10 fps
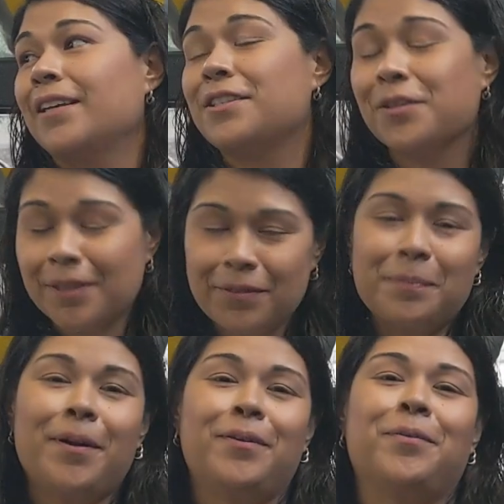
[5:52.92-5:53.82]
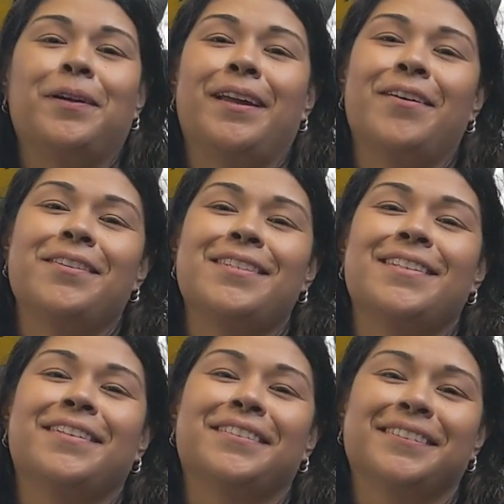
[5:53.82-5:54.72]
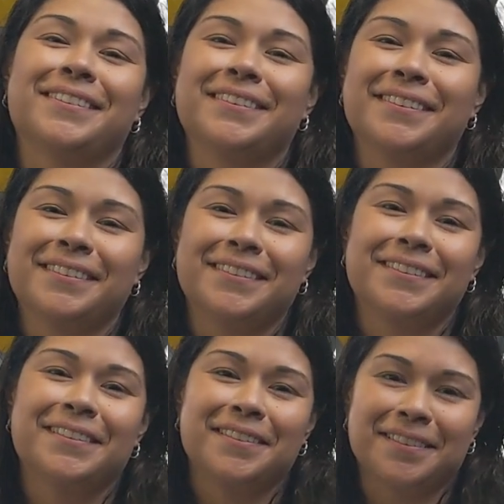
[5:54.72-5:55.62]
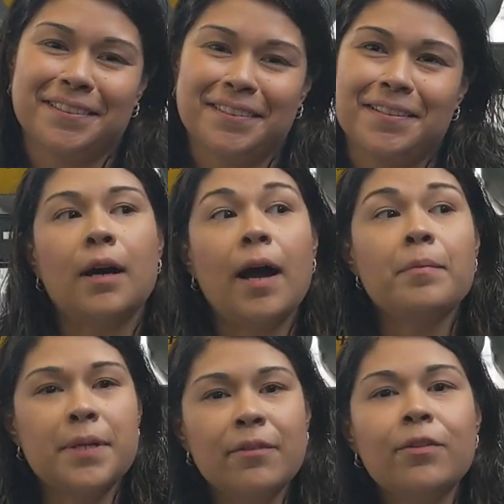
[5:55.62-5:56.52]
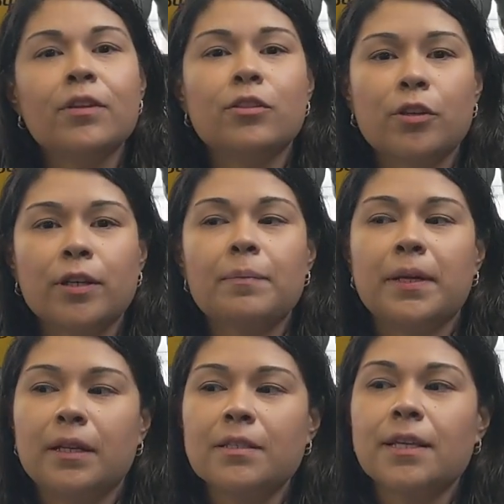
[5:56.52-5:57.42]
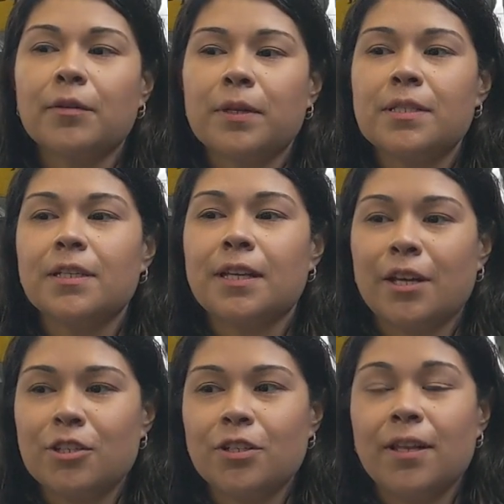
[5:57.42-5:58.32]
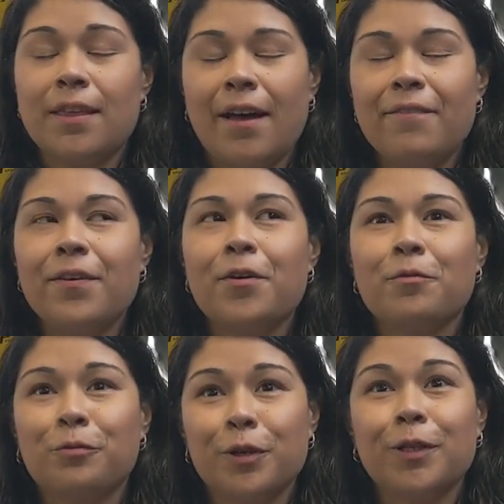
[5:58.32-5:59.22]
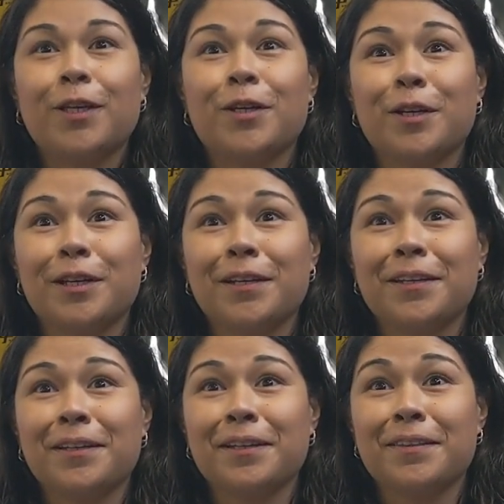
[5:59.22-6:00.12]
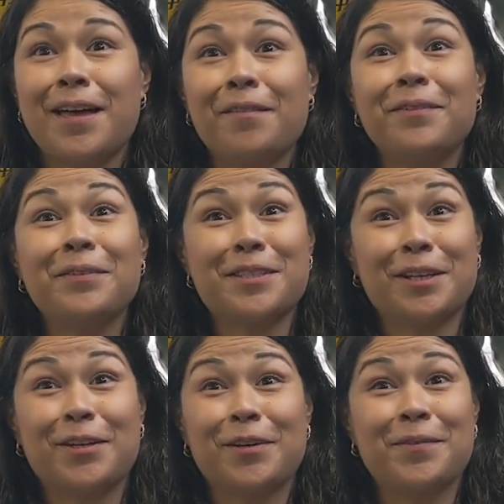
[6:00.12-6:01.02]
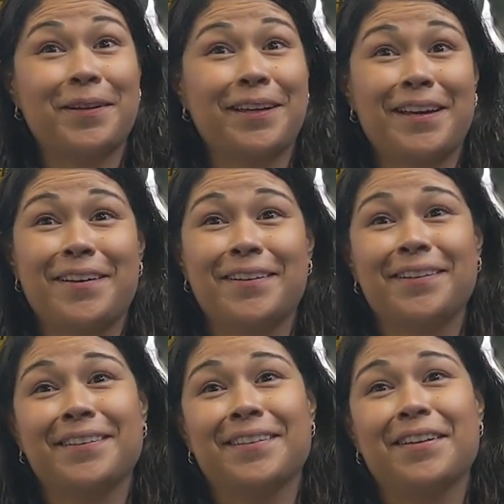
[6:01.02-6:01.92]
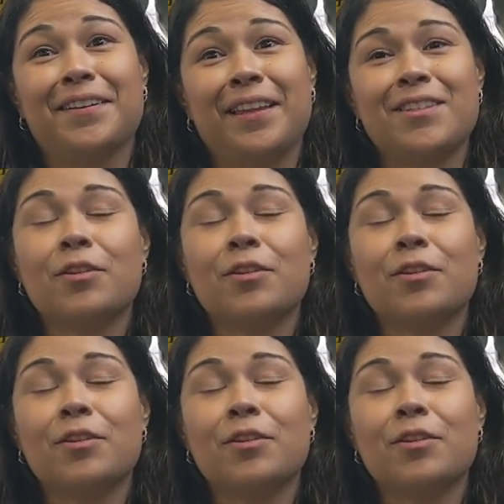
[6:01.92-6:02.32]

I do love the partner workouts. Okay. I'm down for the 30 minutes like we did yesterday. That felt really good. That one was a good workout. Like, okay.